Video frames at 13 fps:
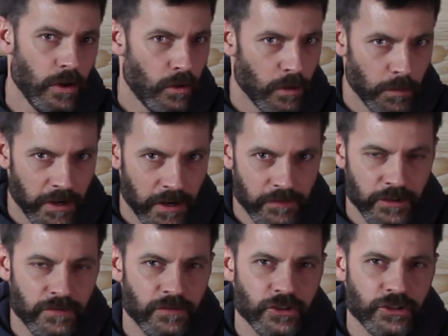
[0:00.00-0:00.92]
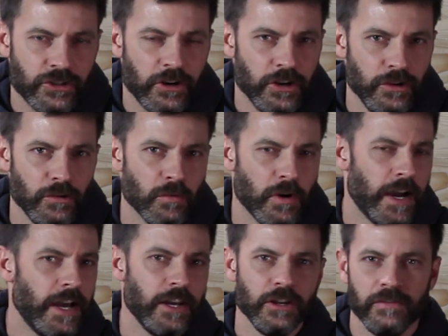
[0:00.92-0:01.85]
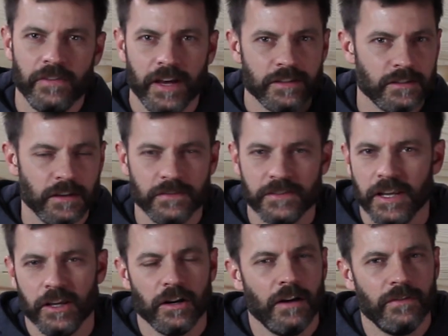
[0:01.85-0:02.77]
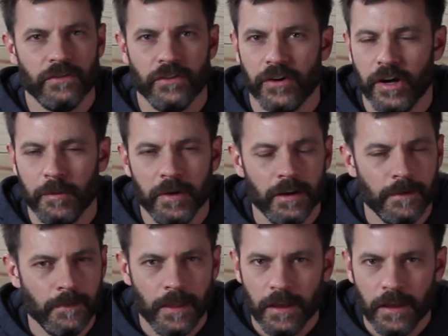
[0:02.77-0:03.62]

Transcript: or whenever you first start a new ride and you've had stuff taken off of your helmet,